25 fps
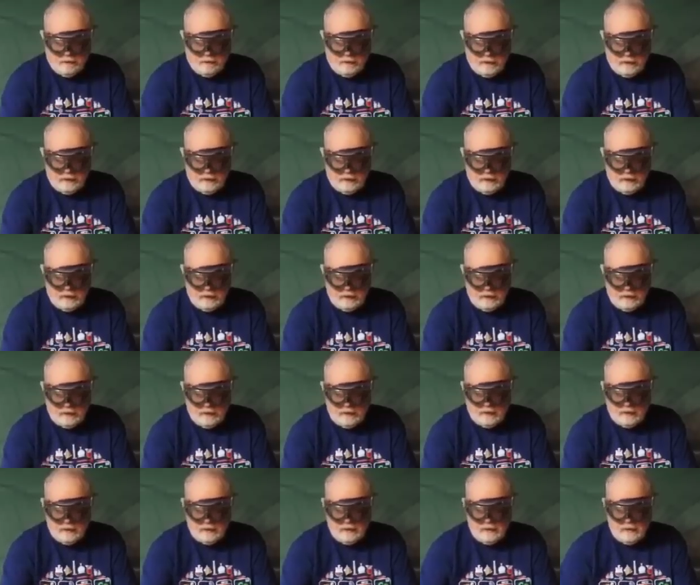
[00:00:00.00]

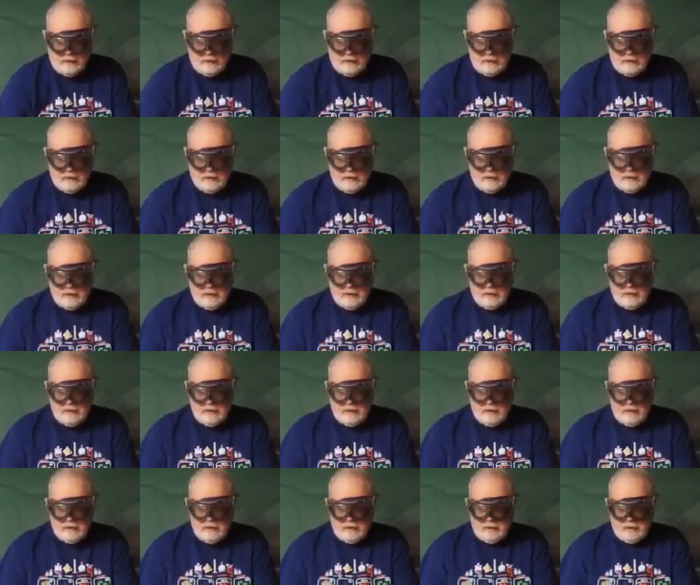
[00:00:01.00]

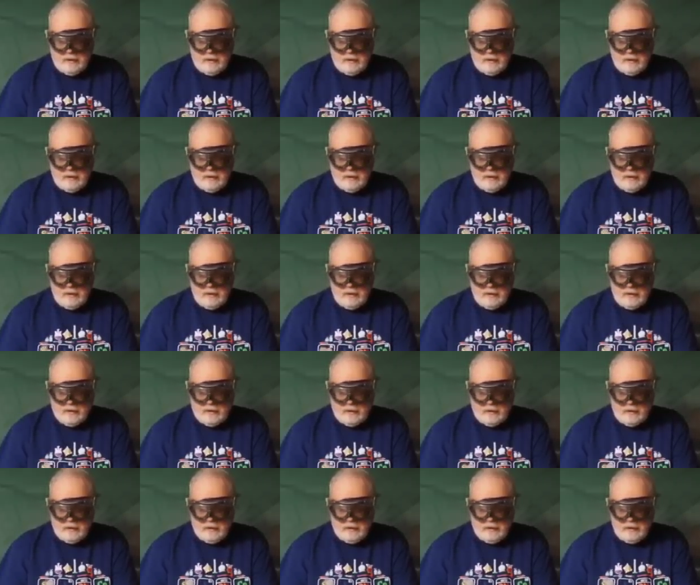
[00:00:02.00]

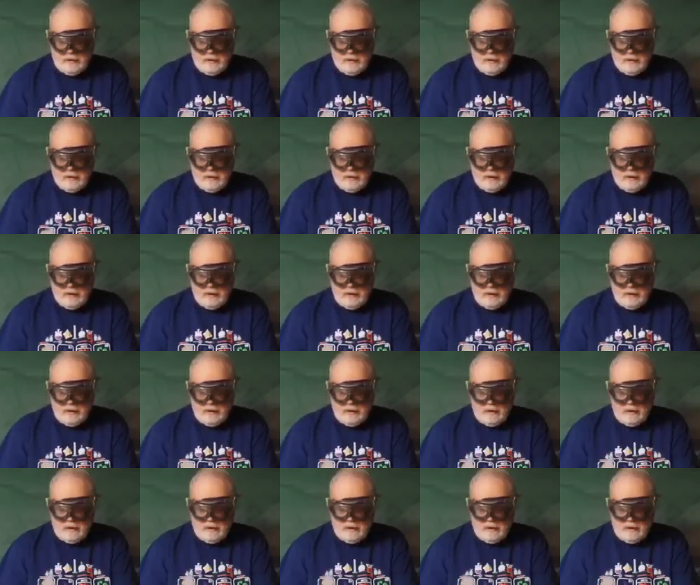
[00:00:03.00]

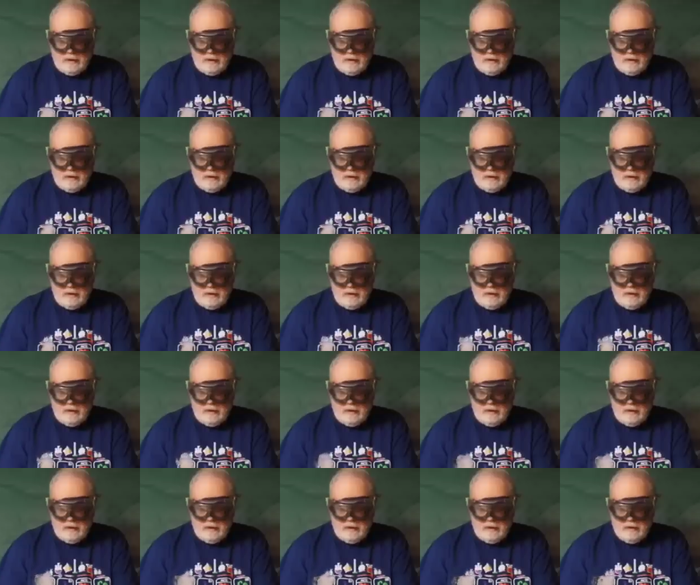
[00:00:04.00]

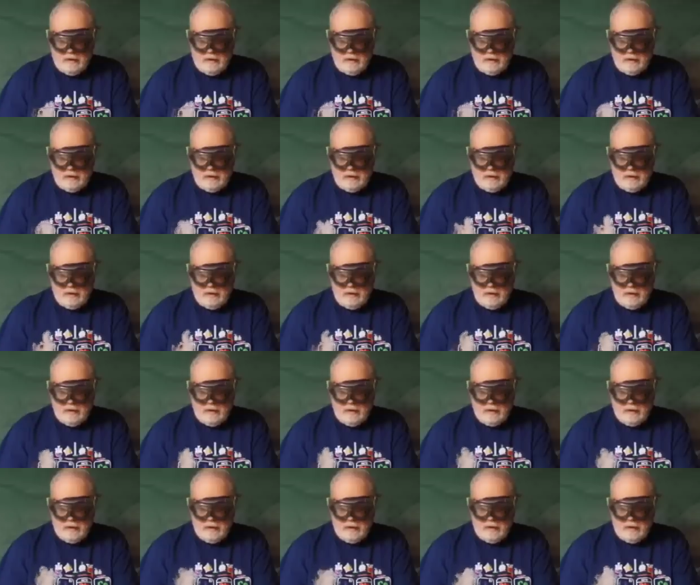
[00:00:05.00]

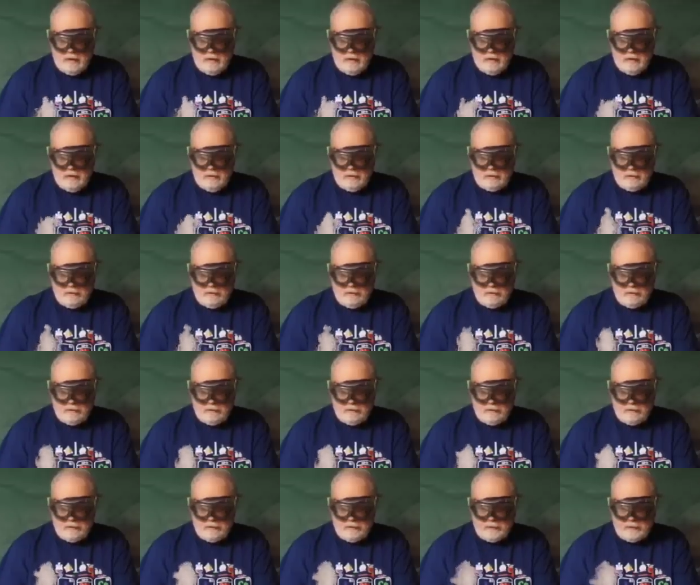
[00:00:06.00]

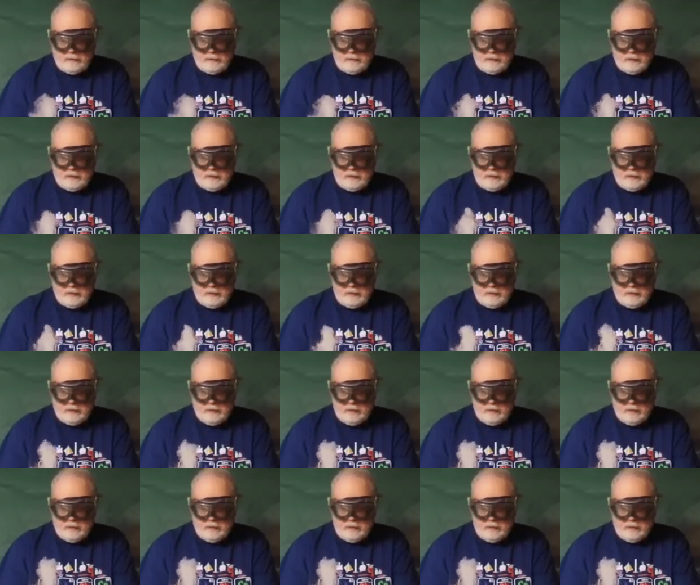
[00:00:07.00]
(silence)